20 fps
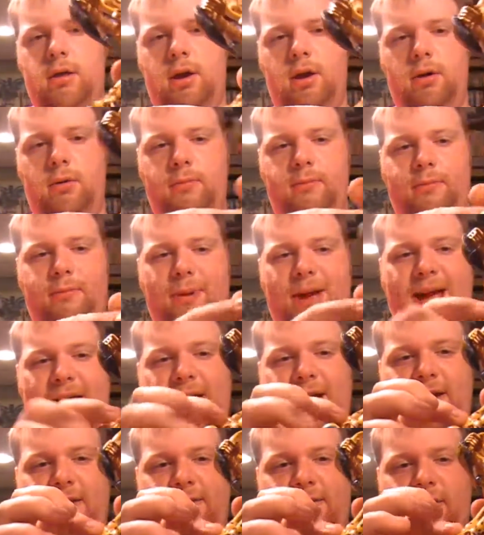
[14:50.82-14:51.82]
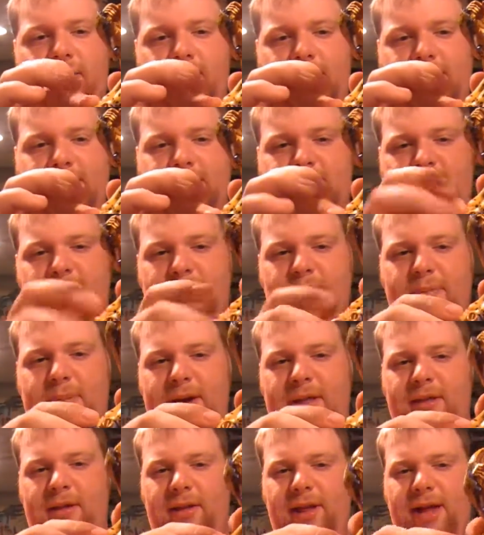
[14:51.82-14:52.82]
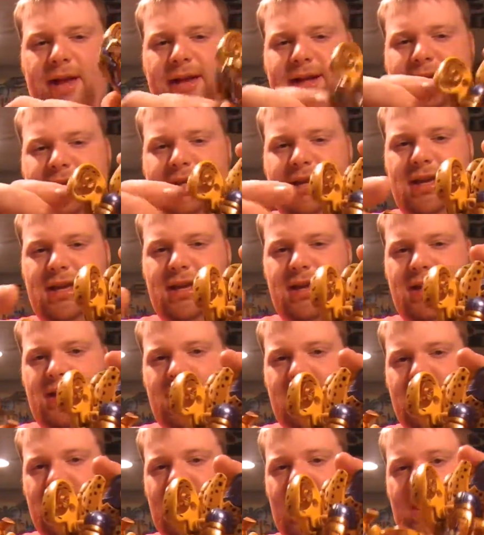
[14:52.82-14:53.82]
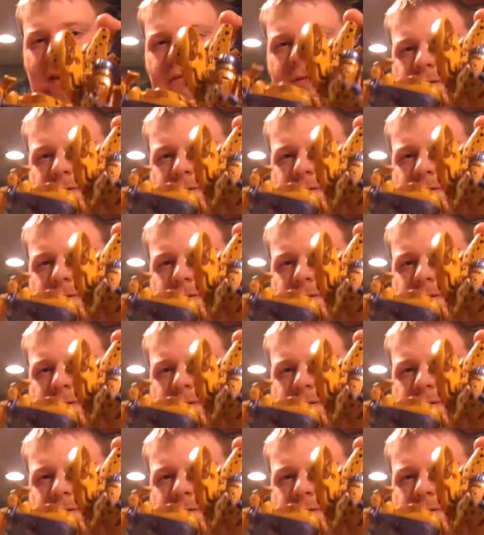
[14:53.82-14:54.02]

They go back if they're not stopped by the legs that